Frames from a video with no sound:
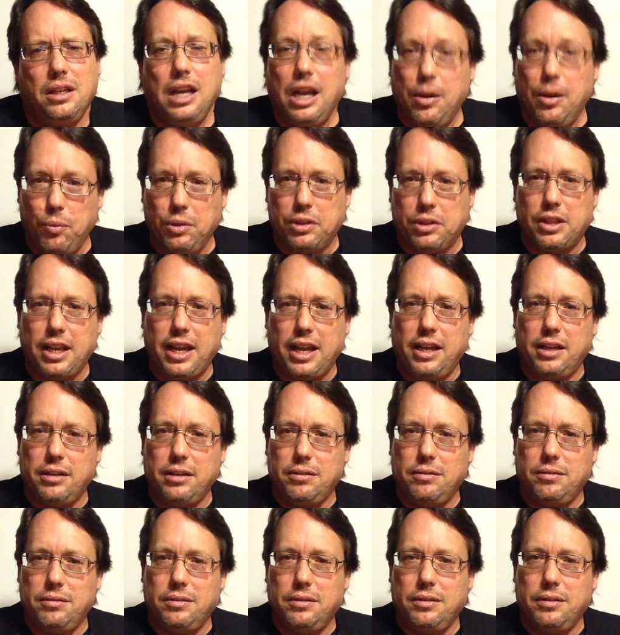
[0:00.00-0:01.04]
And with
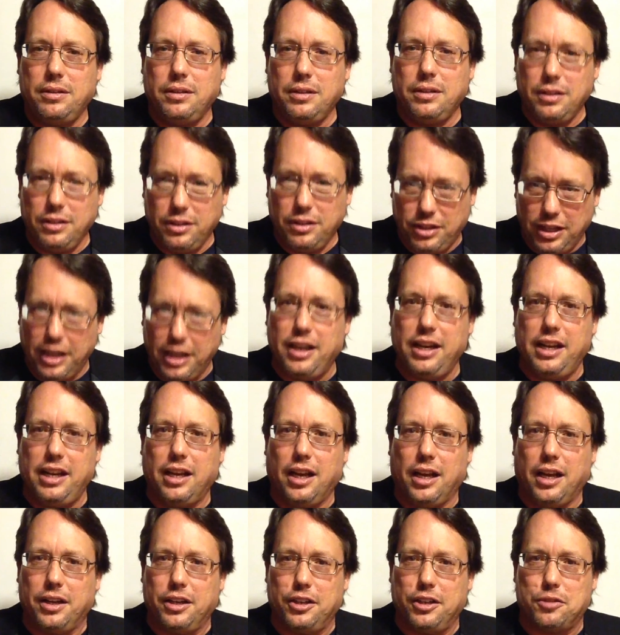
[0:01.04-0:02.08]
that, then he
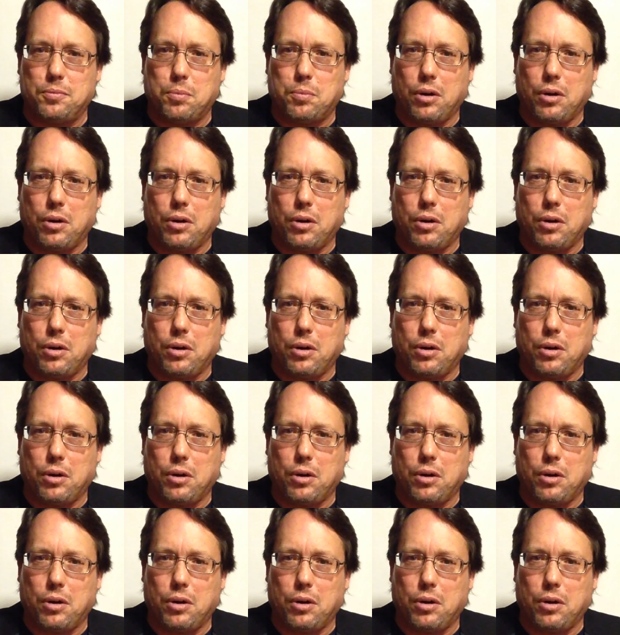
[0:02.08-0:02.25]
got in his